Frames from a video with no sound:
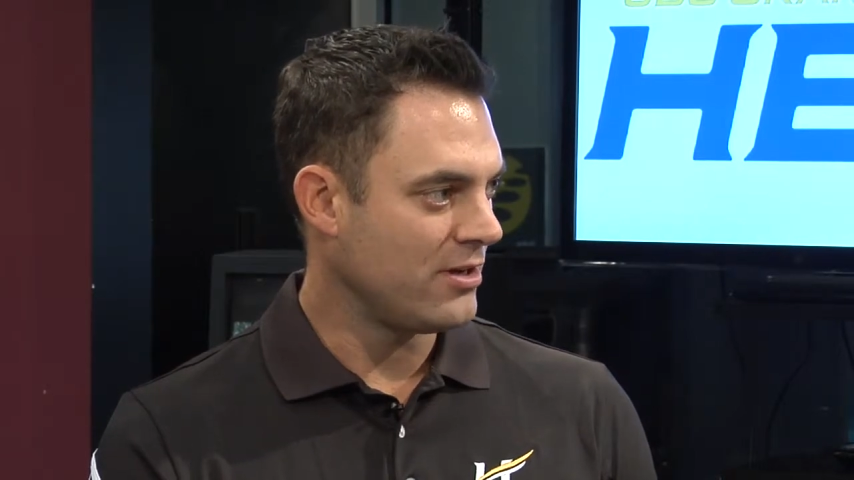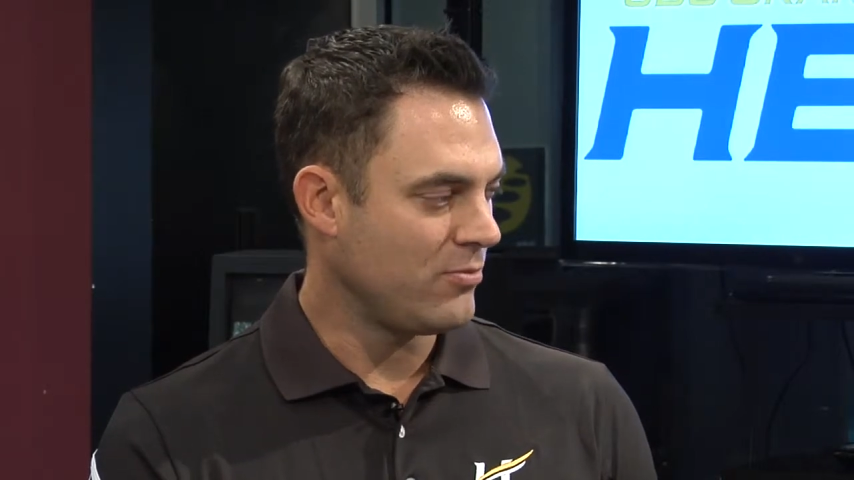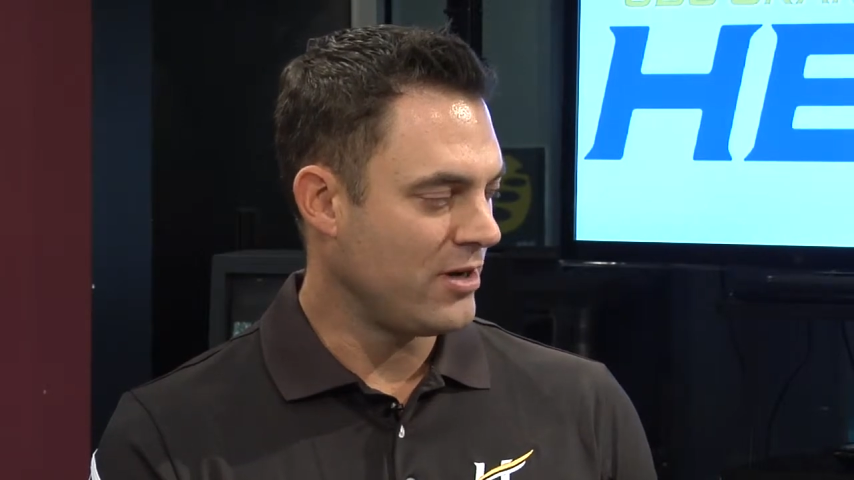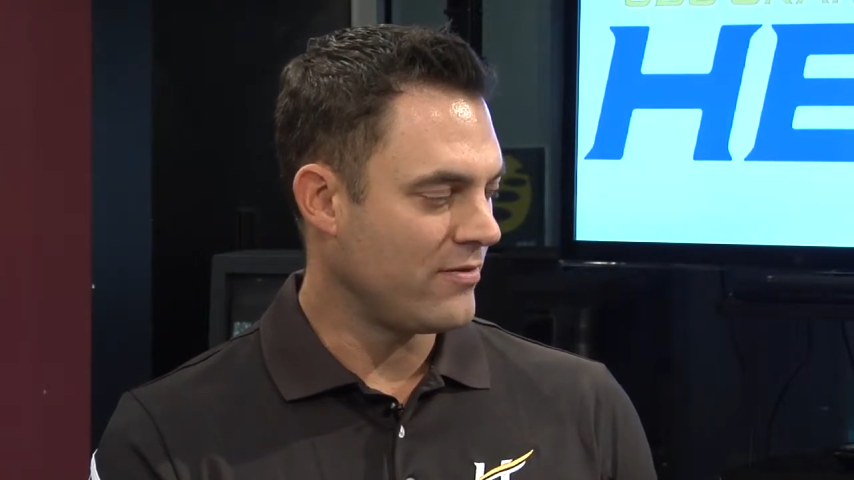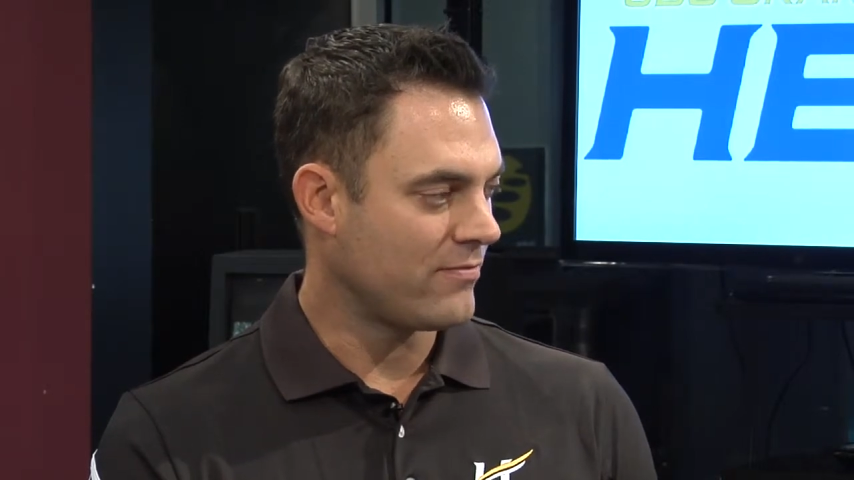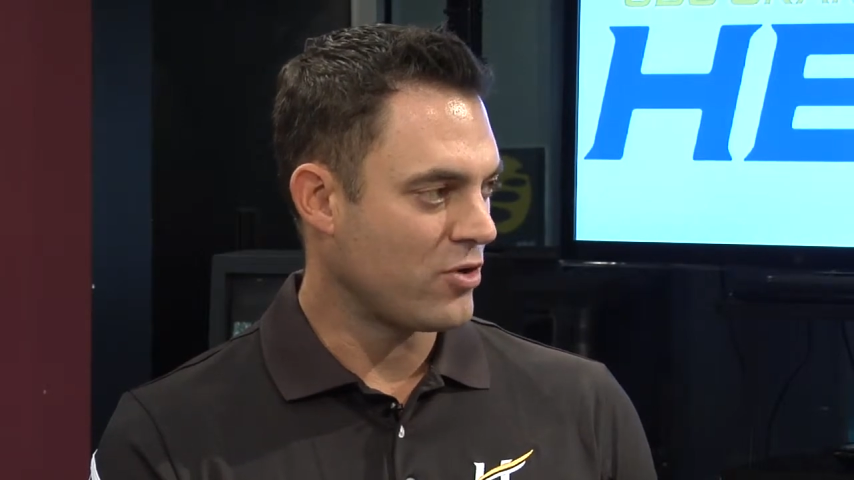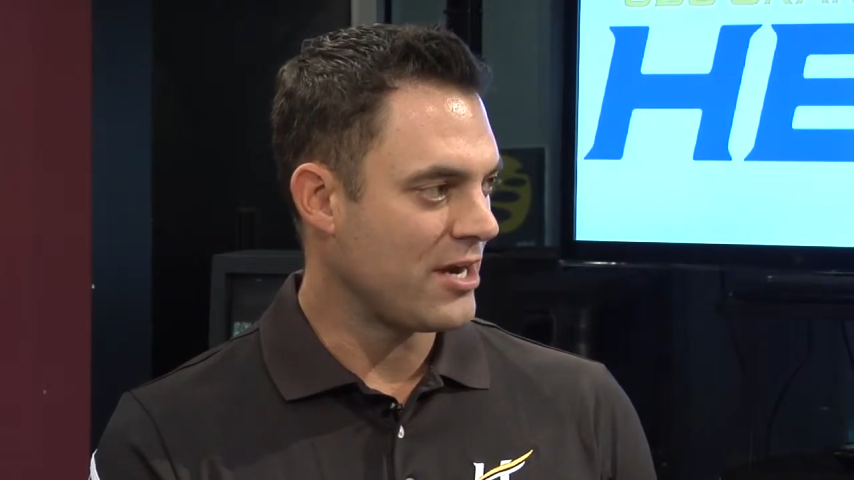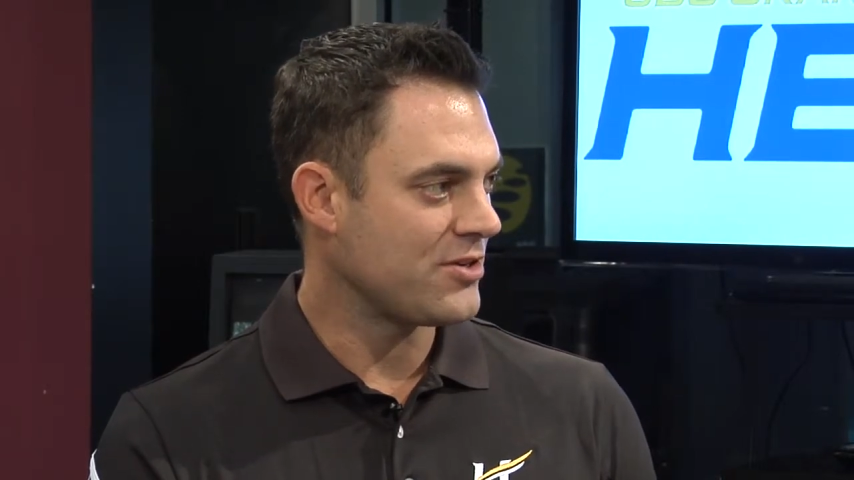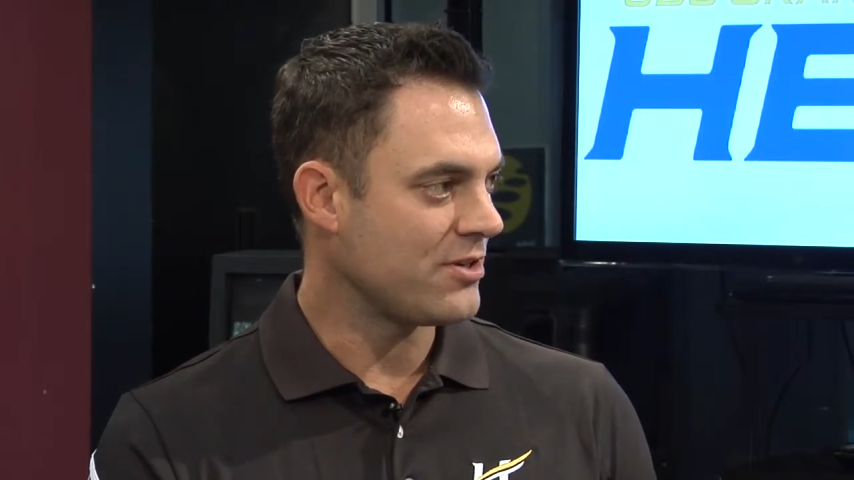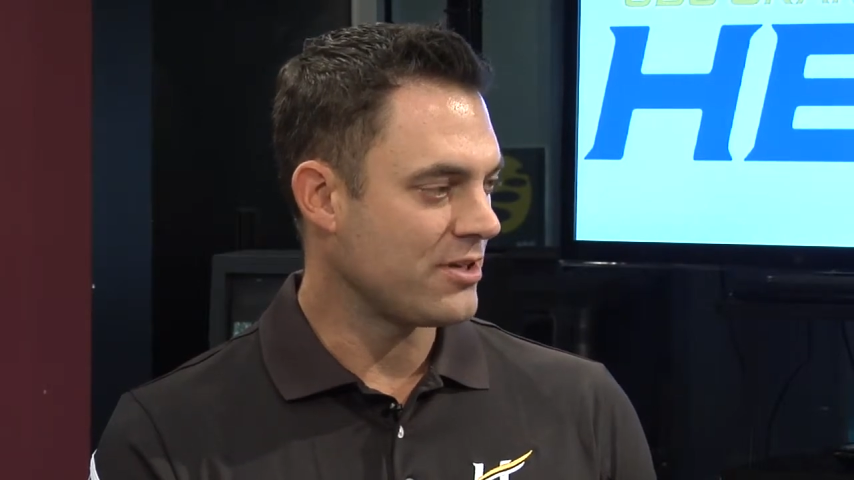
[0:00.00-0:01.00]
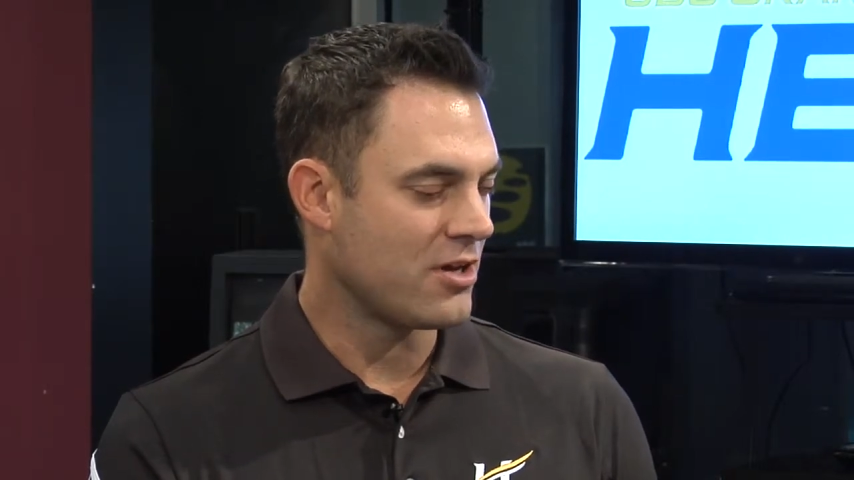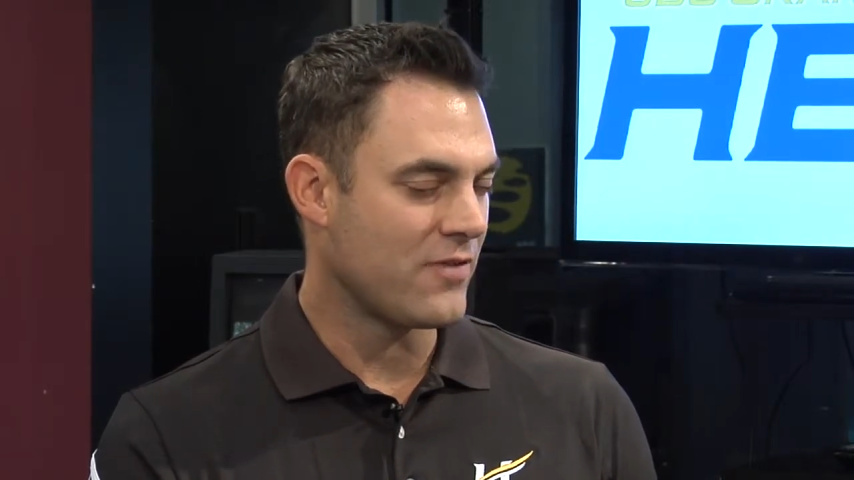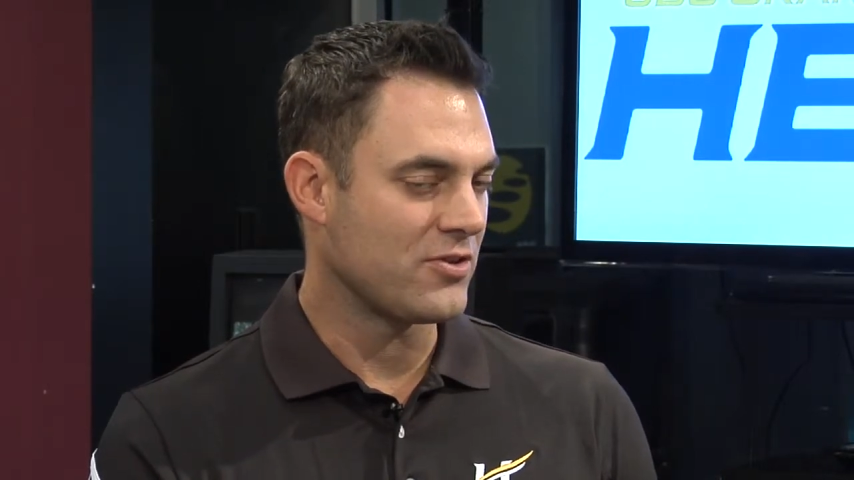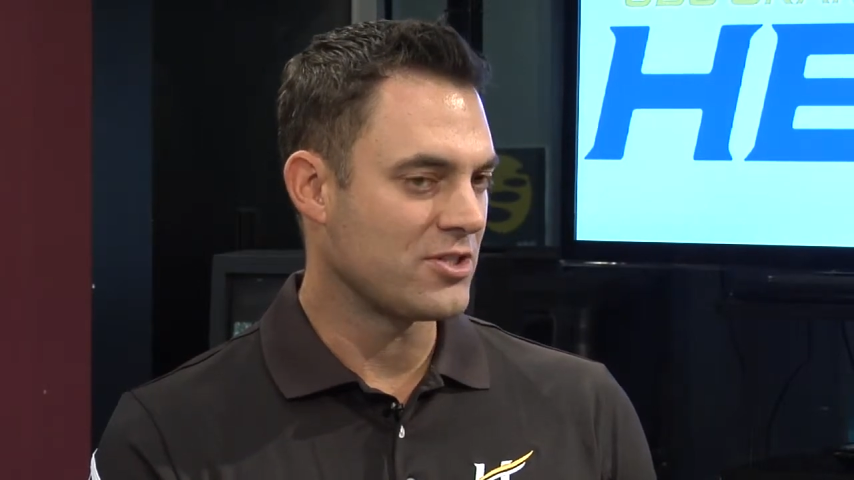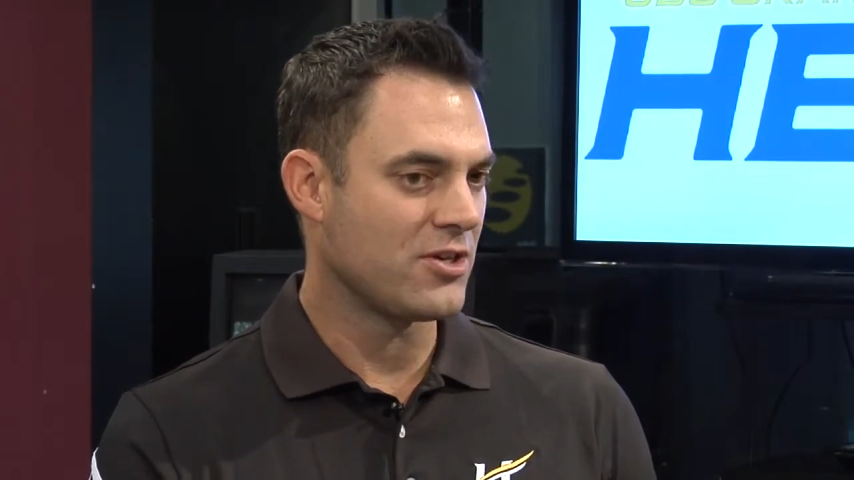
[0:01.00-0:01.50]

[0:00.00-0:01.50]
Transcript: we even were entered in the conference.